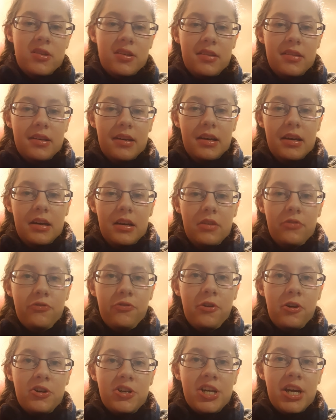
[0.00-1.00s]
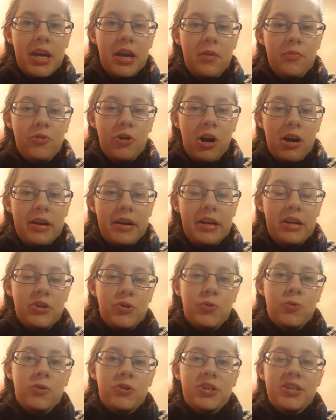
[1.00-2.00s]
to the first game, Dragon Age
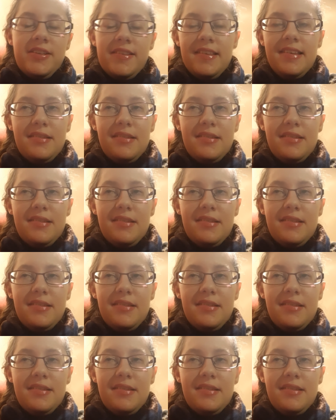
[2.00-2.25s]
Origins.